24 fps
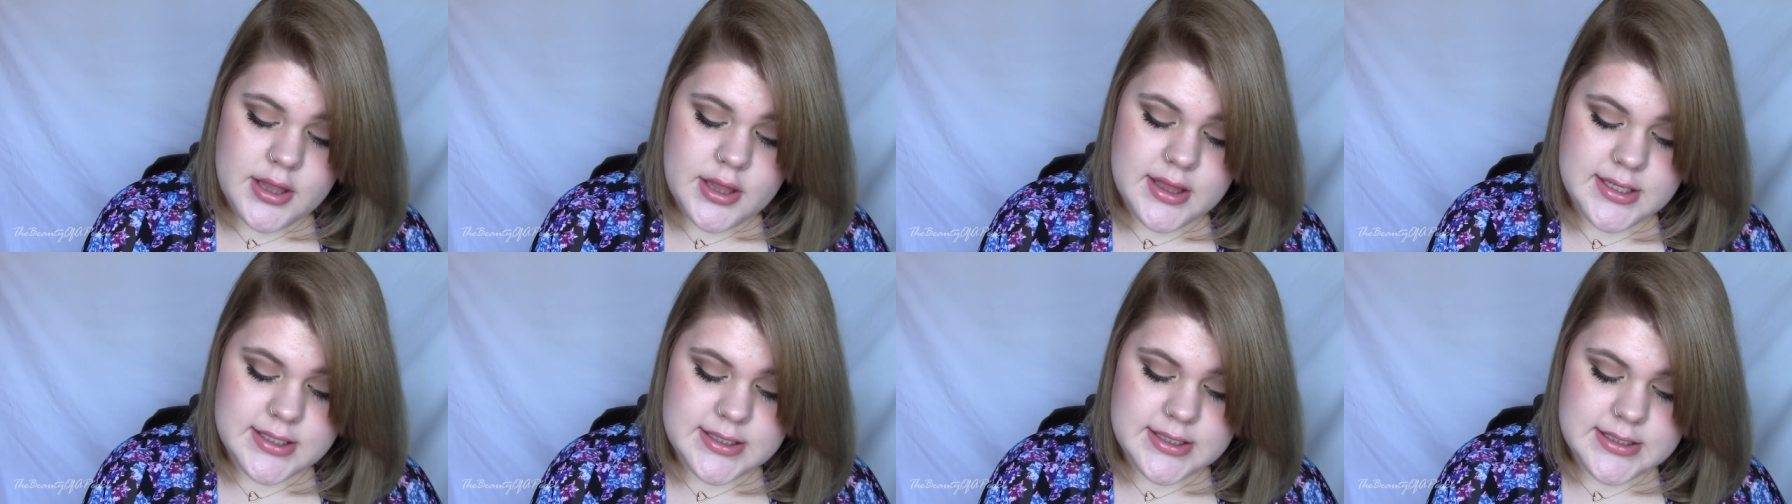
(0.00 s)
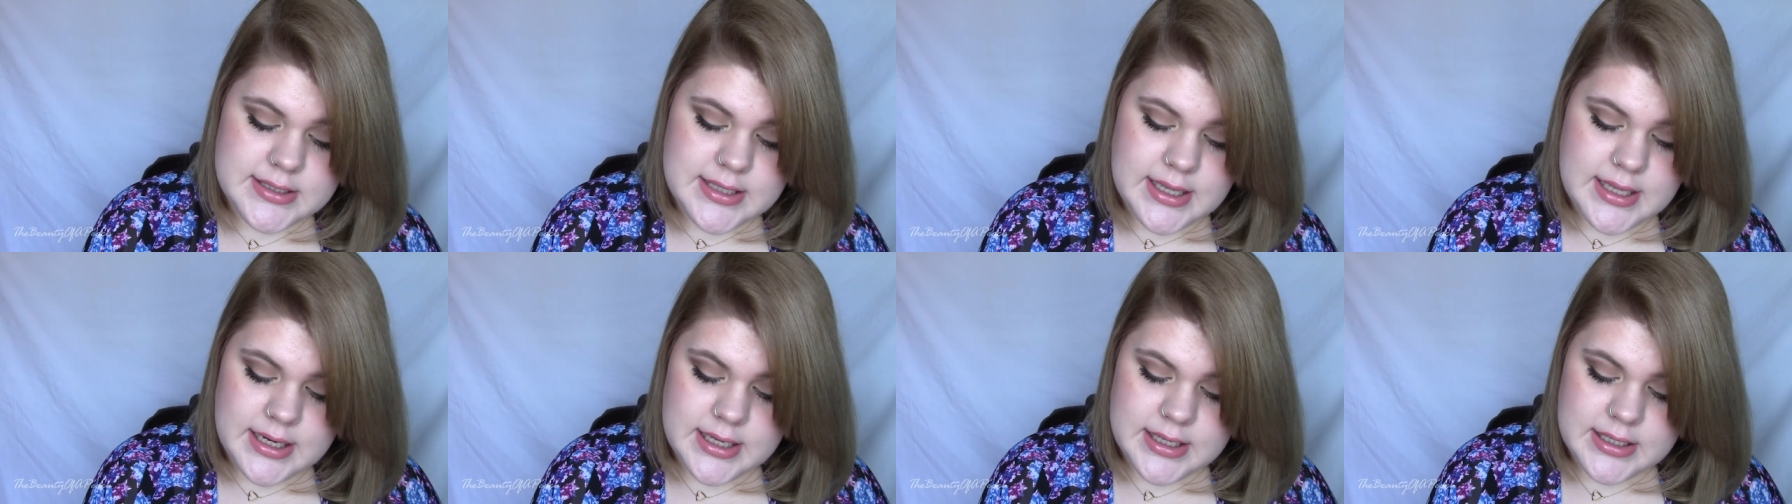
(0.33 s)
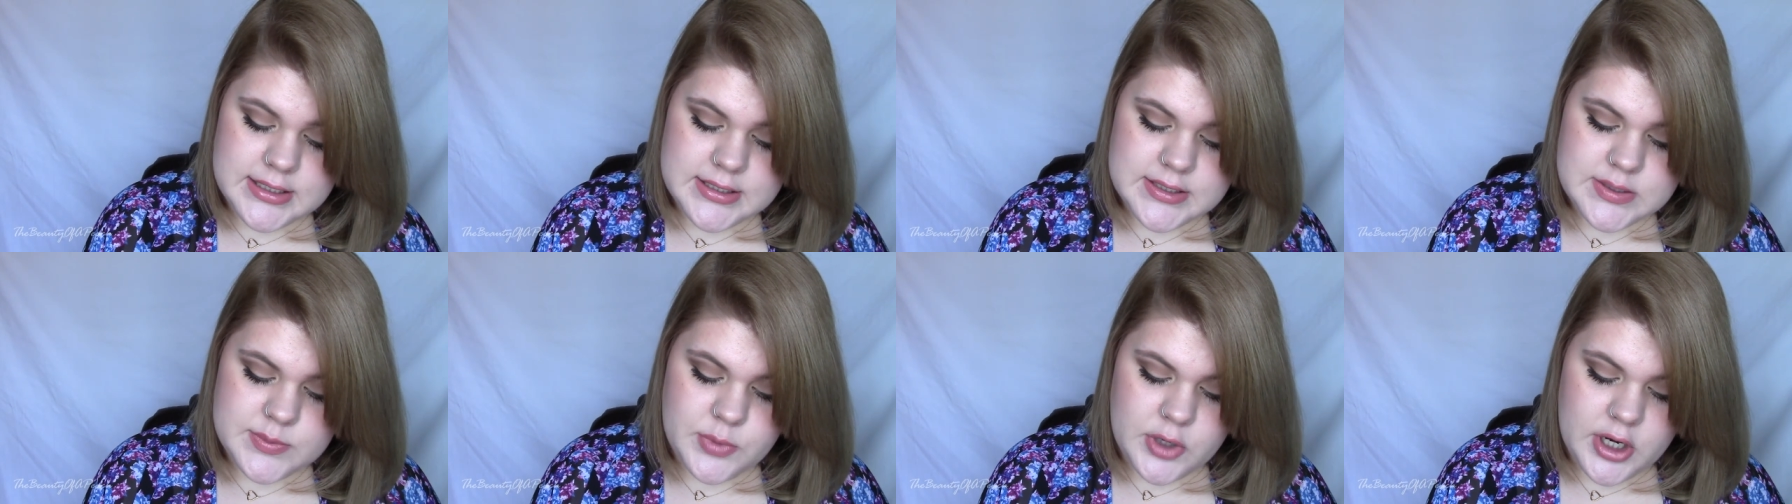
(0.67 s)
This
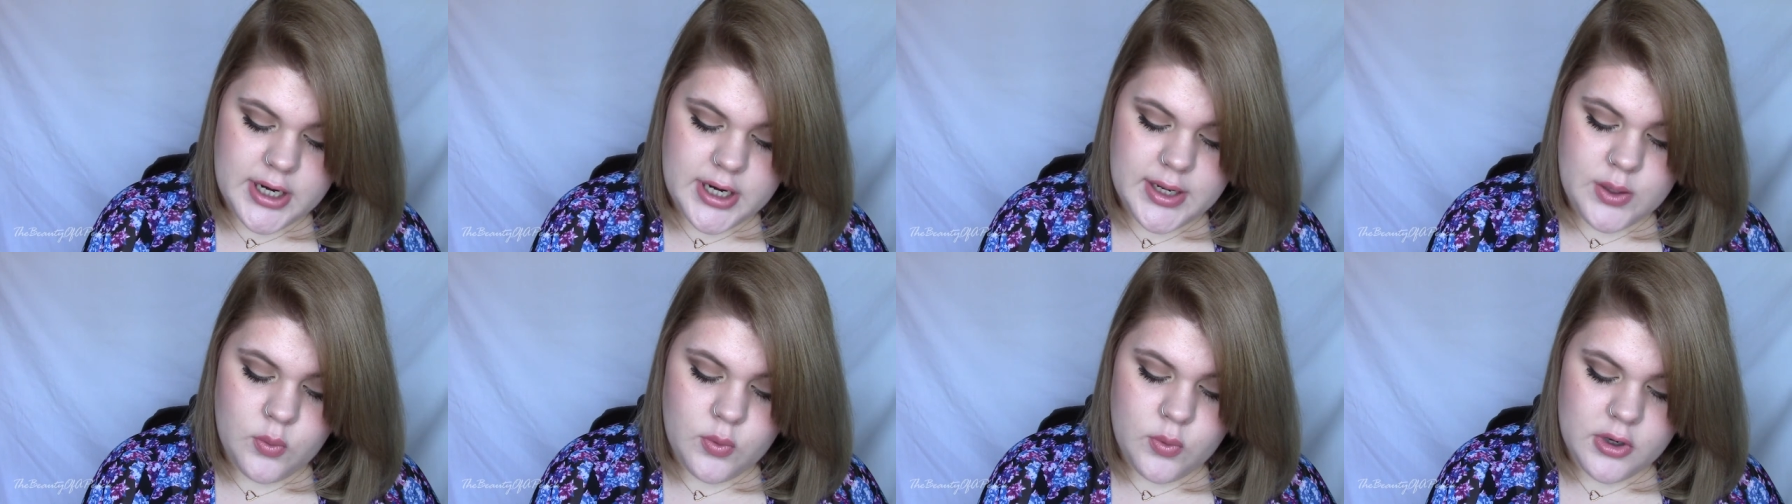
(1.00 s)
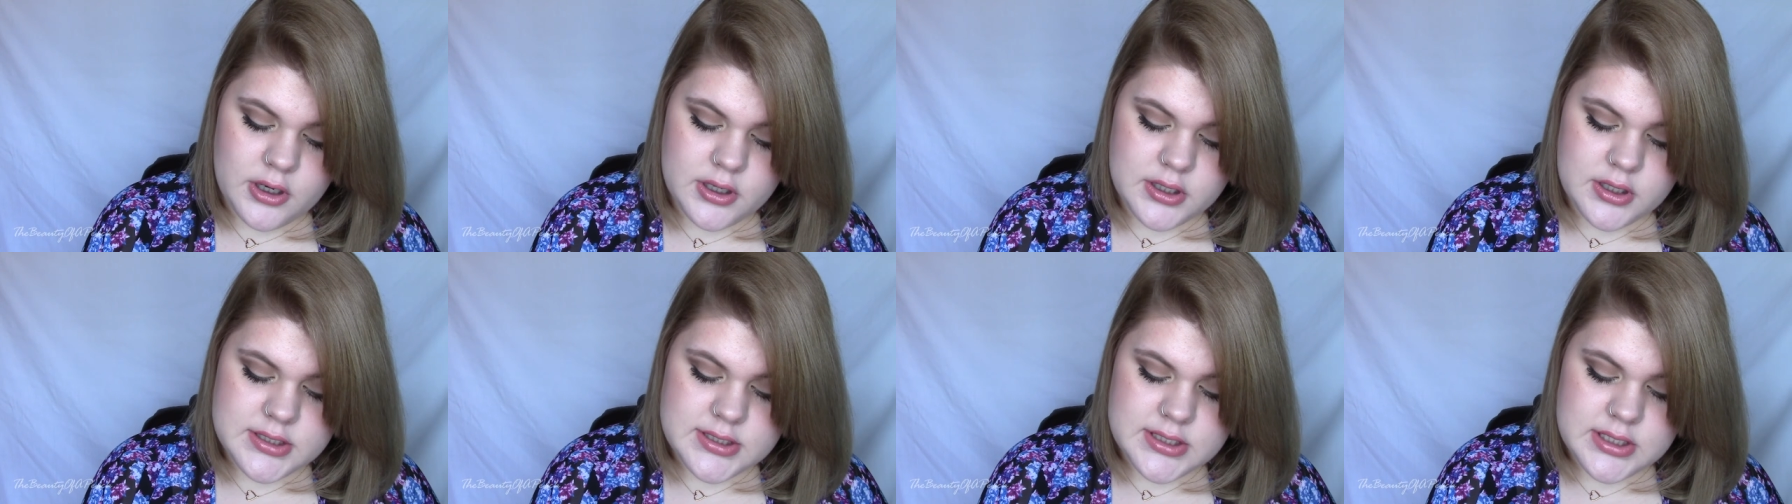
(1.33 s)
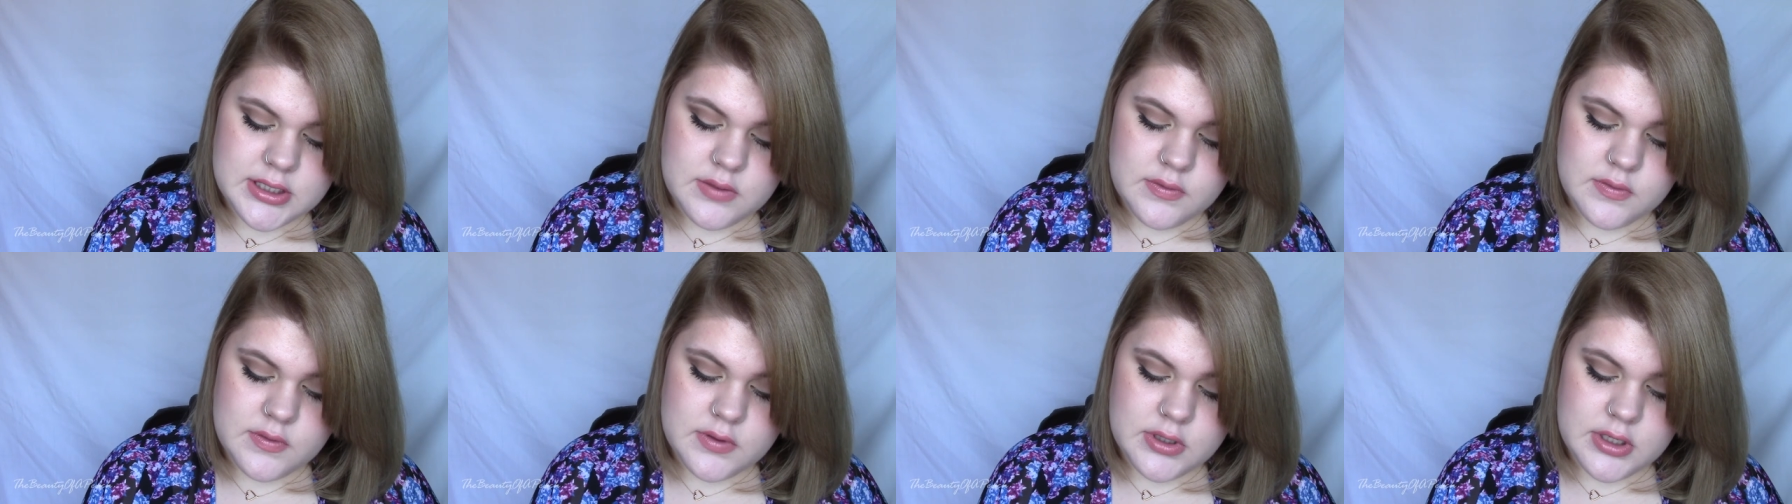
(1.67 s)
setting spray works
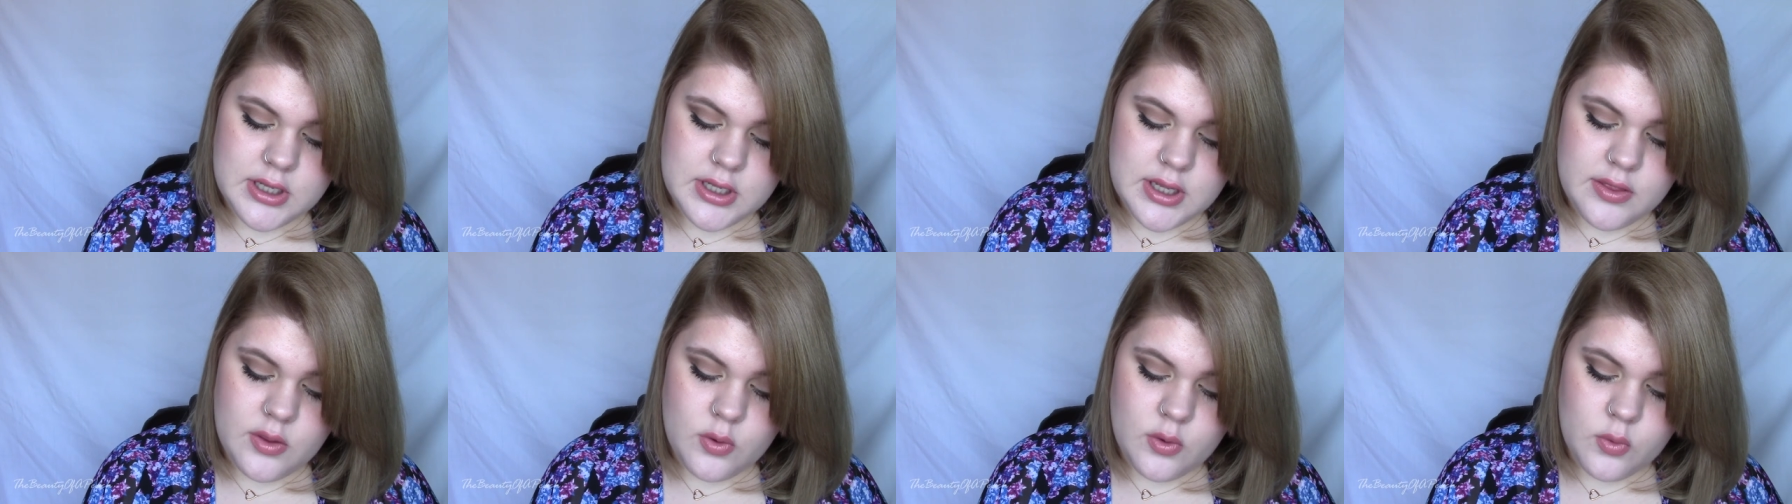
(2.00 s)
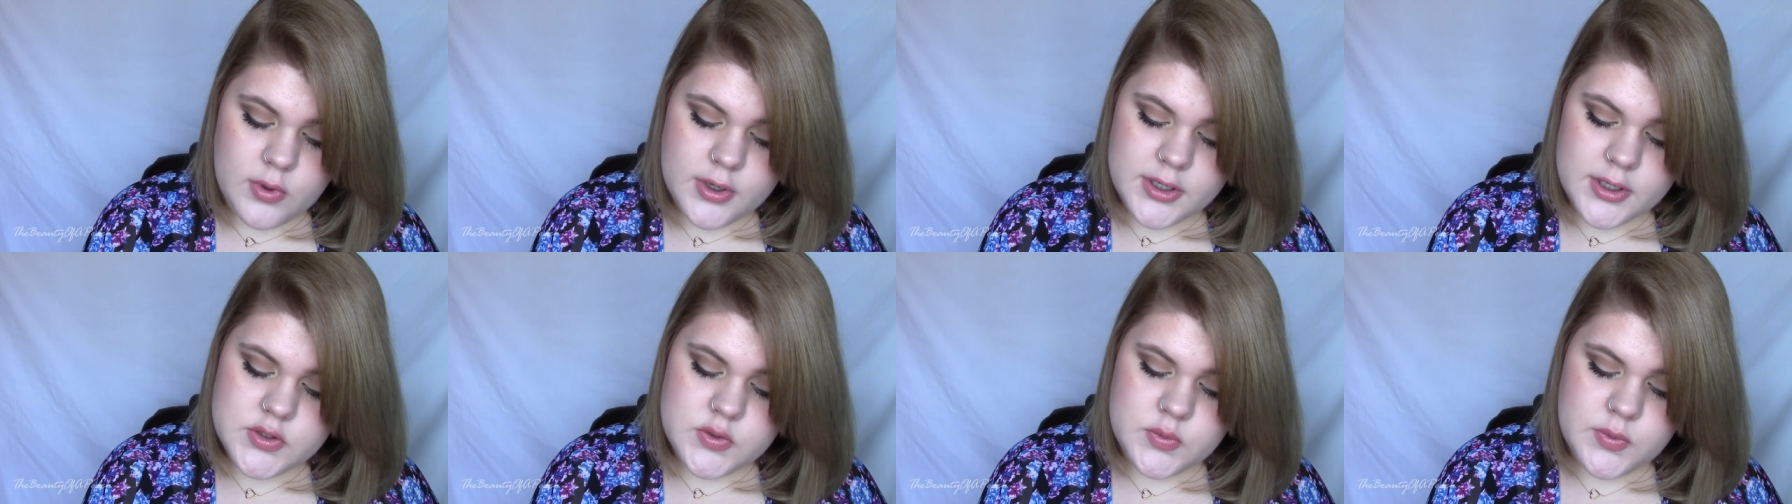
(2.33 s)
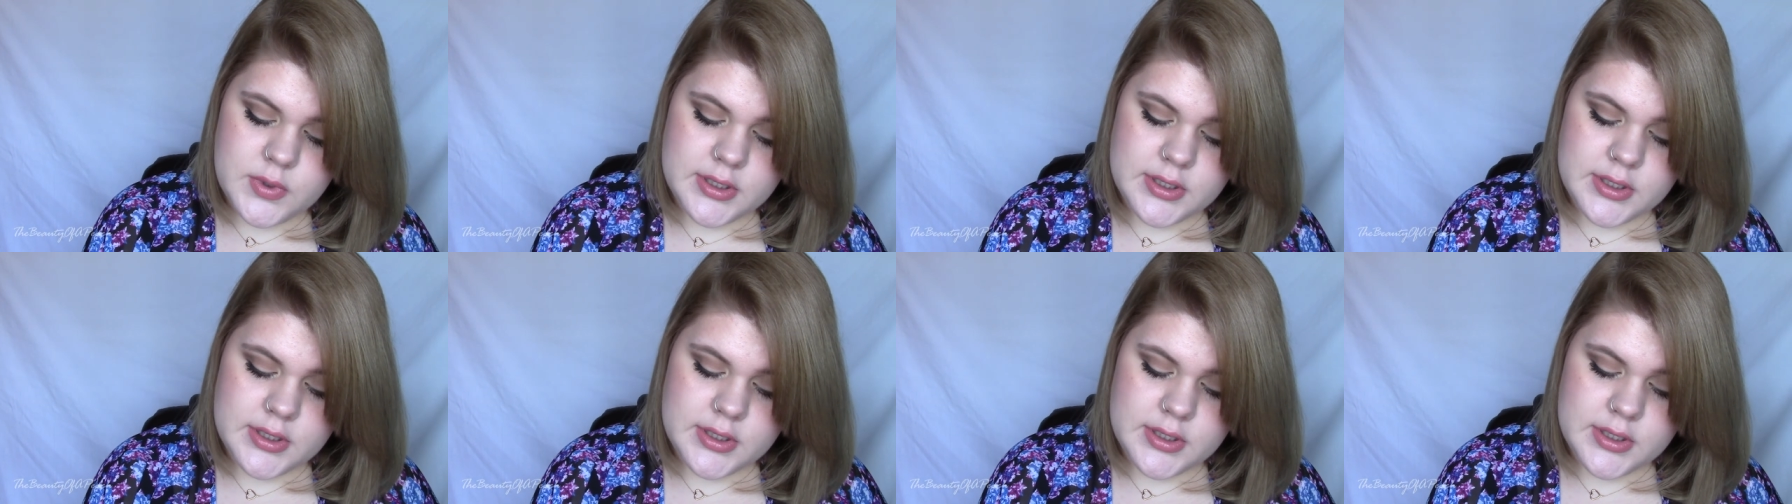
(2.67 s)
even in the worst